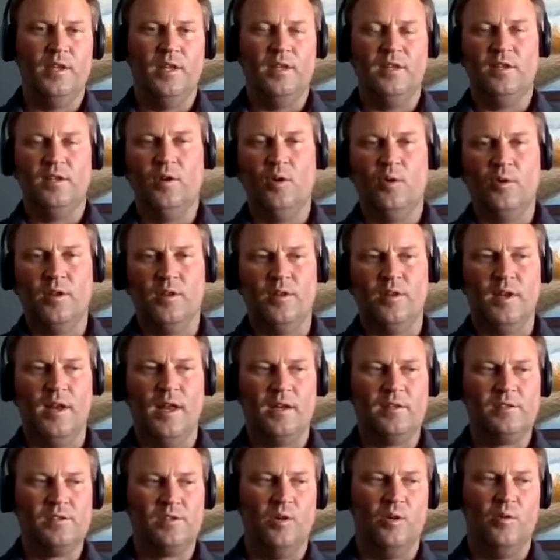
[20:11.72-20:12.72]
then you go to the
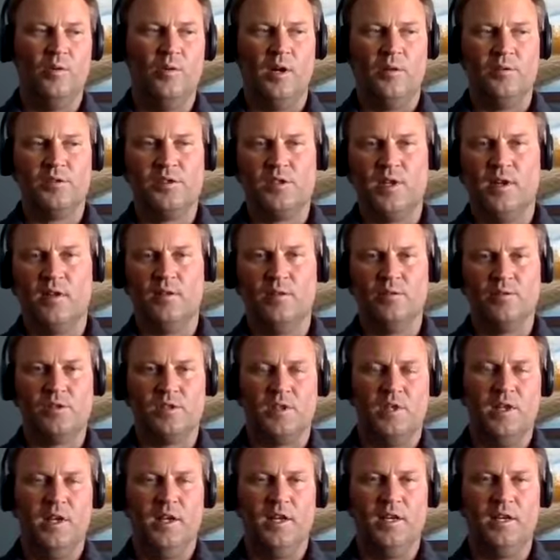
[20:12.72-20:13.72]
next zone outside of
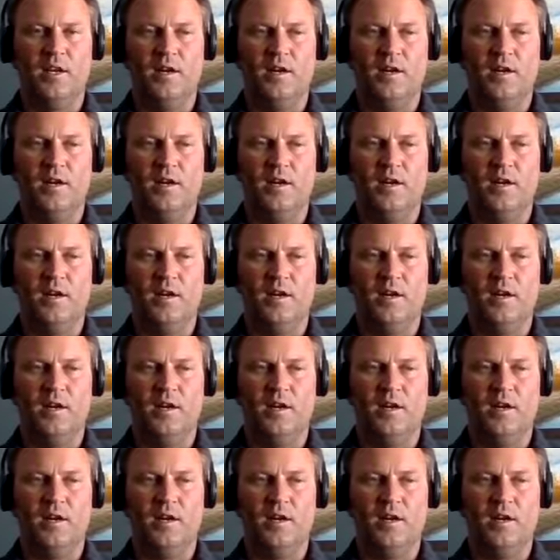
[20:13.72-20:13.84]
those salinity